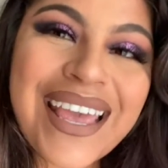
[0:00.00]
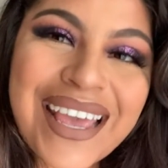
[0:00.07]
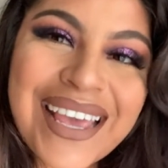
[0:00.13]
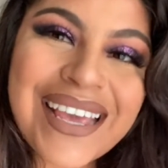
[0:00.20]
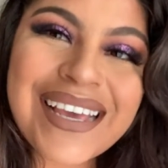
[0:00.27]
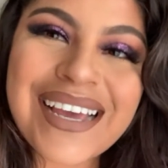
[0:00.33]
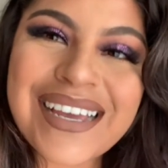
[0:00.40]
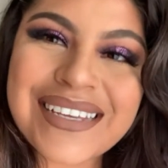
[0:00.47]

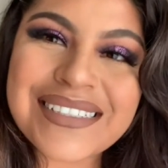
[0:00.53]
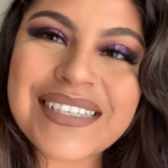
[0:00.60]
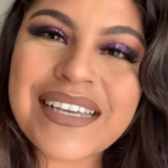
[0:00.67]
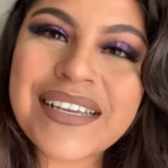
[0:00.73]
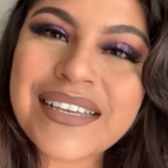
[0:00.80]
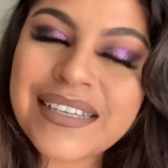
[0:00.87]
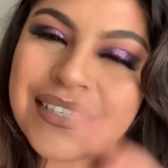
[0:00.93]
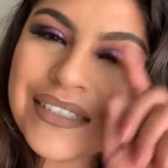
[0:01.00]
Hey guys,
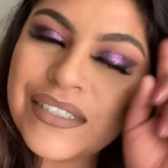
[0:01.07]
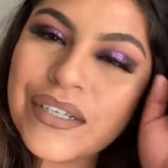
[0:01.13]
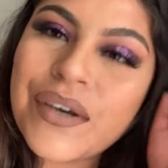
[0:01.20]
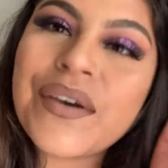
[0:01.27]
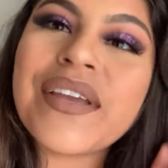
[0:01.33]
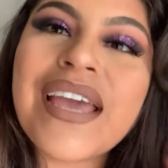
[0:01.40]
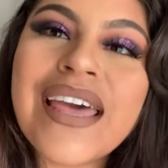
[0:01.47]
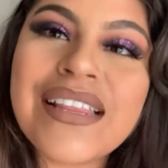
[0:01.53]

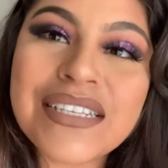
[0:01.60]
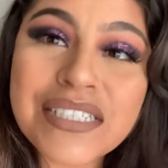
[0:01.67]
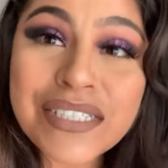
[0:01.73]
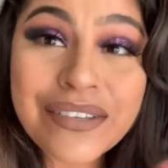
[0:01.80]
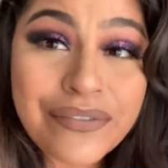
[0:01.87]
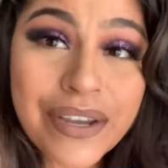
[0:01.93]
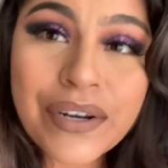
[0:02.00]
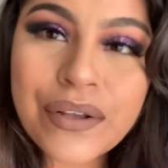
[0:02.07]
so yeah, this is
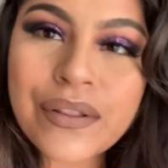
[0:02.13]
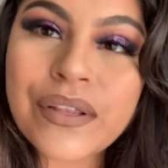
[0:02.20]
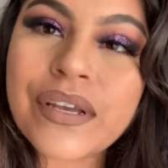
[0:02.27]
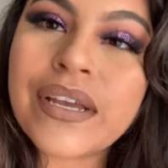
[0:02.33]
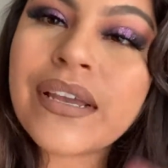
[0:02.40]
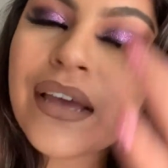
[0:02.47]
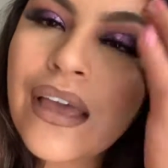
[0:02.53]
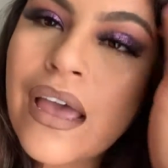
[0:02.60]
the final
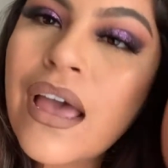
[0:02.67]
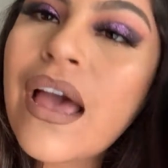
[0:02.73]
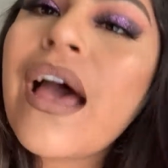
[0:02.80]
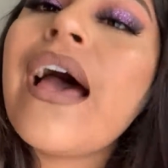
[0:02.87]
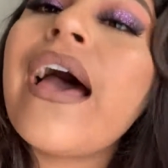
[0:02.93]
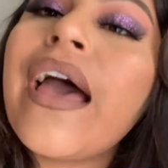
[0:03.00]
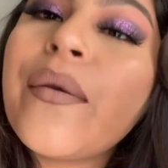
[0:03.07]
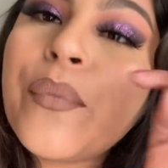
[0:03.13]
look.
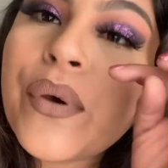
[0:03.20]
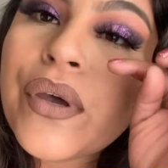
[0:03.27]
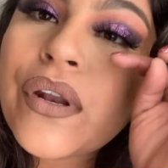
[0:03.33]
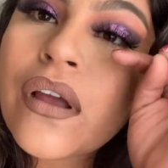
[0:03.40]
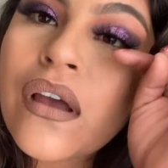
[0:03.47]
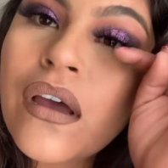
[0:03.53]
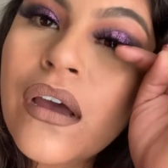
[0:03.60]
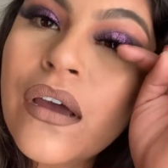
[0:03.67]
I put
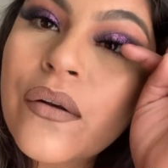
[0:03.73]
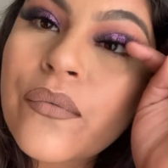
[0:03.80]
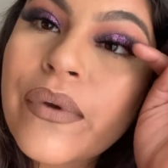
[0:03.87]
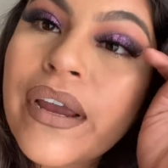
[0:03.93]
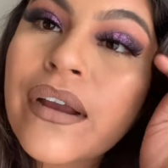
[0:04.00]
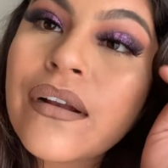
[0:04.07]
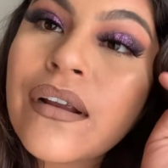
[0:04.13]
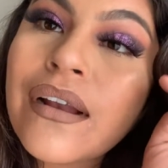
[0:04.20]
on
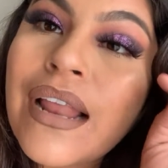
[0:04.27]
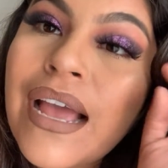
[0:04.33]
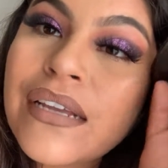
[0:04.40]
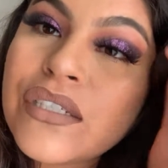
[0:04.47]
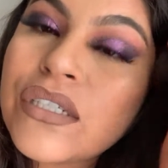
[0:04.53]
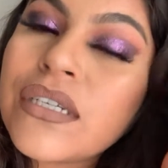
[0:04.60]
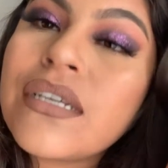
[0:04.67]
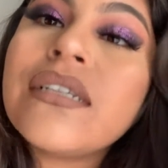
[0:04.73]
regular
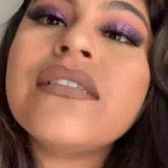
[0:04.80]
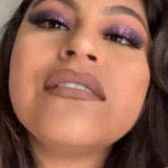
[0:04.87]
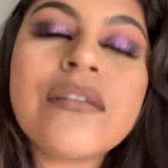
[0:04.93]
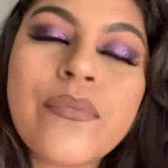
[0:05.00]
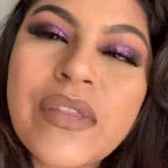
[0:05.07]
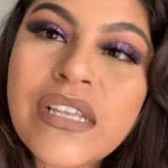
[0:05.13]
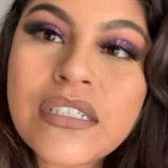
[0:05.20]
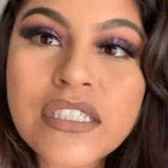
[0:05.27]
lashes,
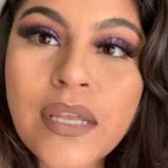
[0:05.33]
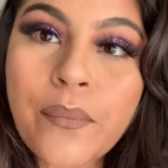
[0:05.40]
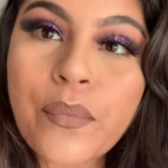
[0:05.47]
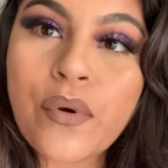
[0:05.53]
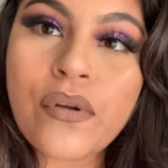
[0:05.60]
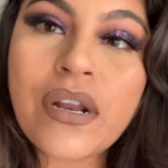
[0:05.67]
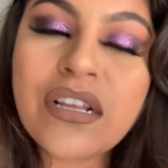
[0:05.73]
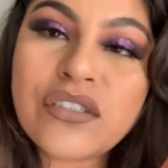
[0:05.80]
something
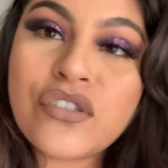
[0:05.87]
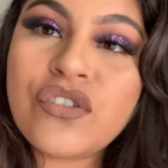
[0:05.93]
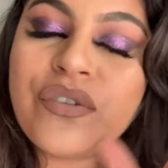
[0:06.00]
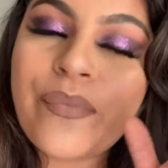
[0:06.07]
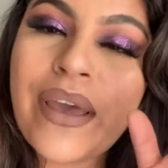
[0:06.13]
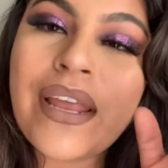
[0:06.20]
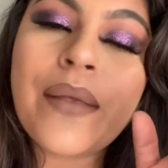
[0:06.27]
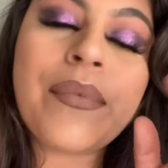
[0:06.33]
simple, not too
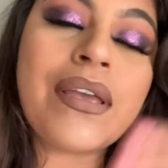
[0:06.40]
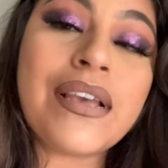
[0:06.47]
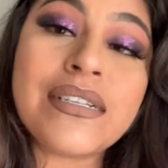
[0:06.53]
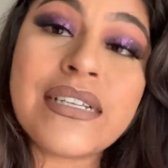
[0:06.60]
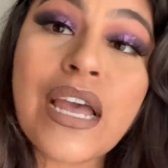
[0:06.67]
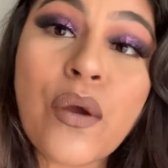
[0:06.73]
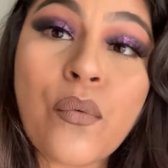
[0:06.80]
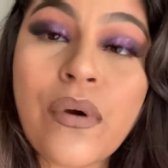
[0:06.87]
dramatic,
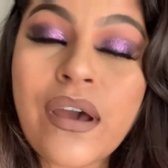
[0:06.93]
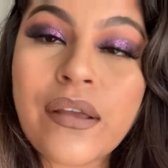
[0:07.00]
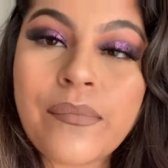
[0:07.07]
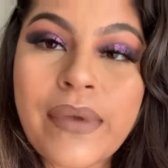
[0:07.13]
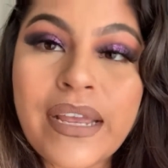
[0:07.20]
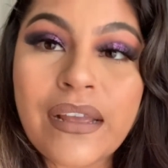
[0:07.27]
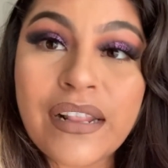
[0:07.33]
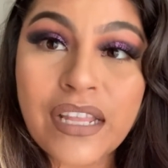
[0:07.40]
because I want
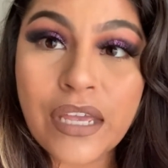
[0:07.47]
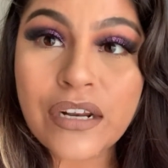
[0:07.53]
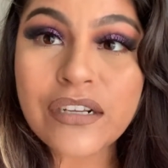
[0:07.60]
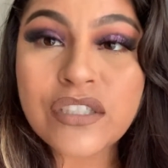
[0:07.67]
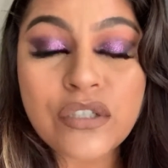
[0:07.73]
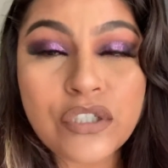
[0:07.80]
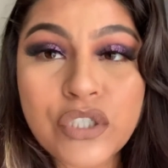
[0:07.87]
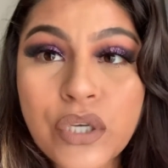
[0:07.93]
my glitter
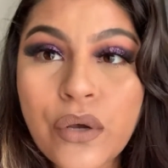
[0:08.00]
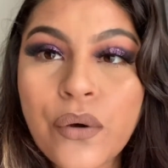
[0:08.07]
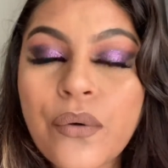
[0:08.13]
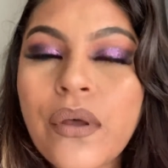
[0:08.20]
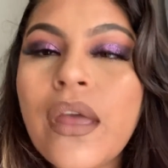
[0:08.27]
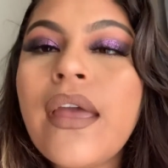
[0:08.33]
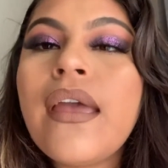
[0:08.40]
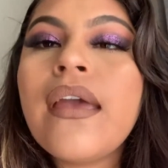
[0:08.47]
to
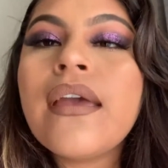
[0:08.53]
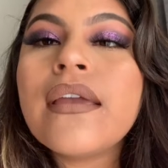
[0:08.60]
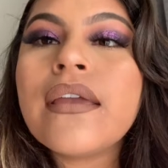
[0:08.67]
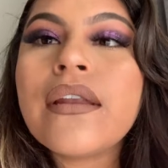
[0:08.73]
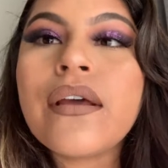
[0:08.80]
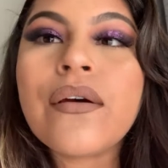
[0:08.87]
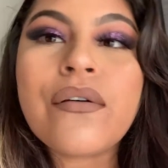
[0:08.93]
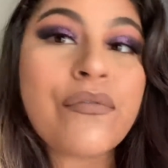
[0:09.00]
show,
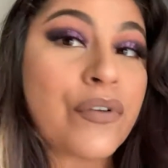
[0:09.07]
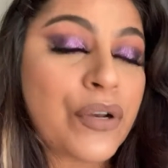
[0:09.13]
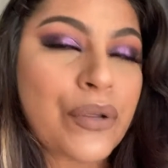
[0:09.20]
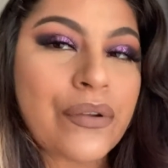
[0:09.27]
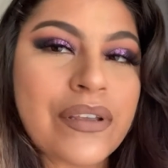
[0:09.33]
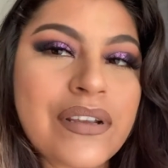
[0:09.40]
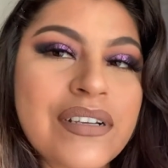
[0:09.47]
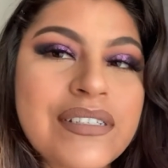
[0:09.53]
you know, for
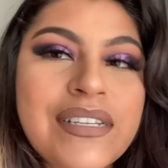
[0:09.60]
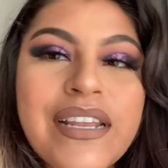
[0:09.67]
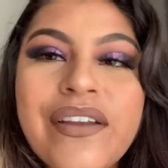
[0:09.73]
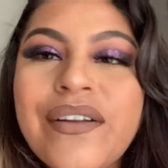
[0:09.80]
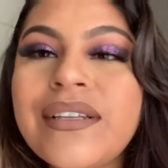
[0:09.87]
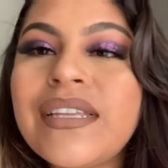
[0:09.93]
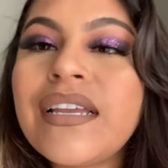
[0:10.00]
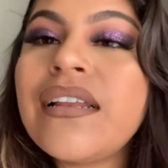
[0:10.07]
New Year's and
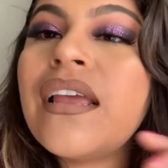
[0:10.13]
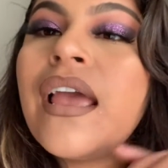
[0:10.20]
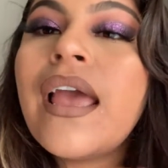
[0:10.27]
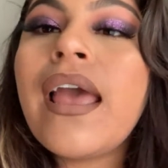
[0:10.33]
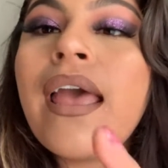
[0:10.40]
everything.